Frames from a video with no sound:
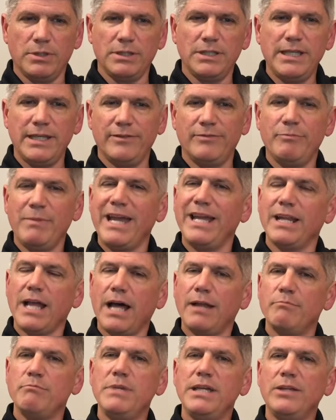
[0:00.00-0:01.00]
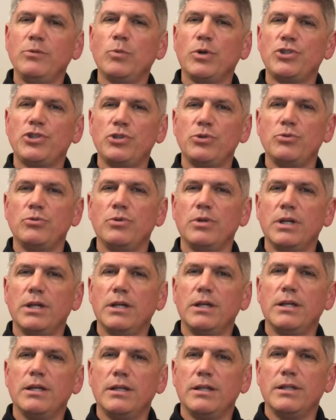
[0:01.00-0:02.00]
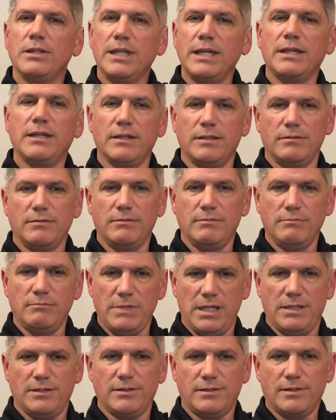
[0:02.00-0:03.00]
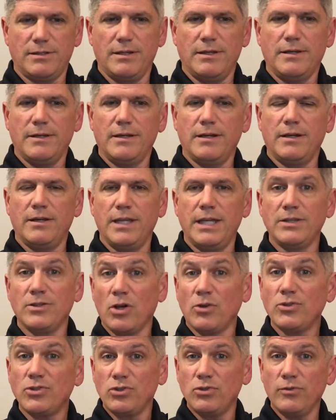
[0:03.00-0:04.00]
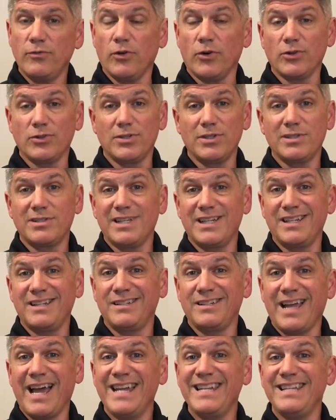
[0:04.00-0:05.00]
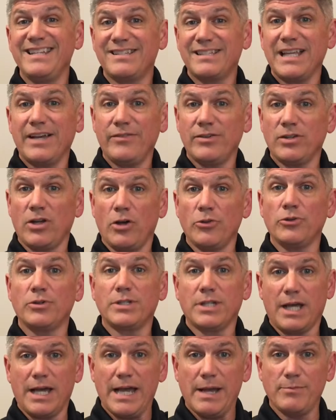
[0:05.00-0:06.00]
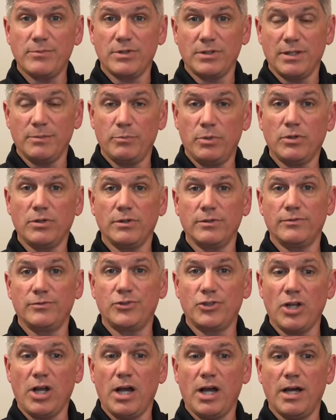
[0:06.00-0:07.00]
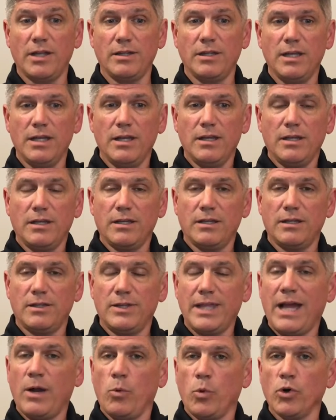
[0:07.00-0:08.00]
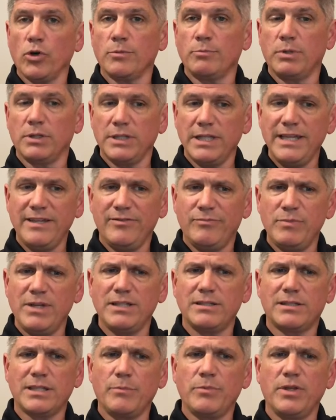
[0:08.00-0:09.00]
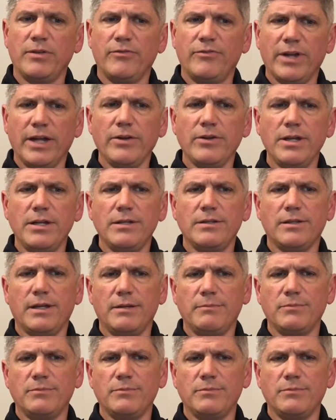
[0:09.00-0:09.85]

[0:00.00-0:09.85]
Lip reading: believe may not mean what you think it means. In those two verses and in 97 other times in the book of John, that word believe means something very